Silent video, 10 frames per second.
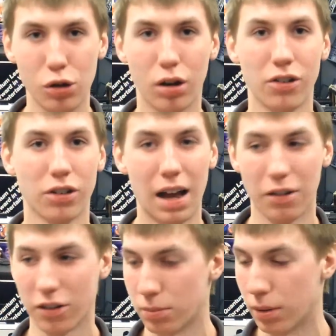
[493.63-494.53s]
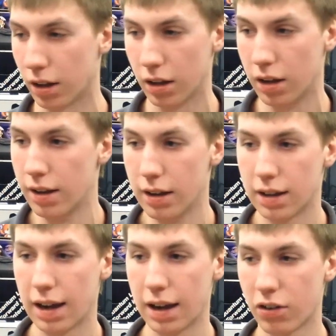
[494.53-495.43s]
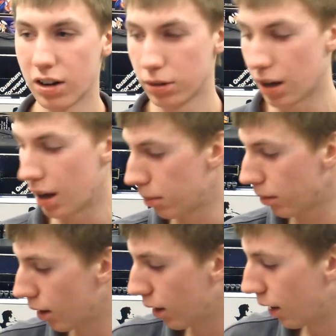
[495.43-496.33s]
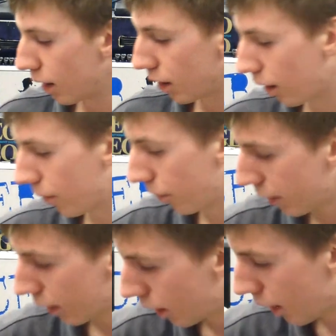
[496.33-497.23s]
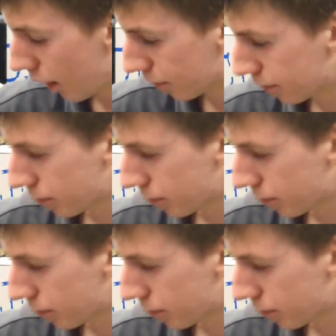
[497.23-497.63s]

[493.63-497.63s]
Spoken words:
200 hours, but yeah, incredible game, and yeah.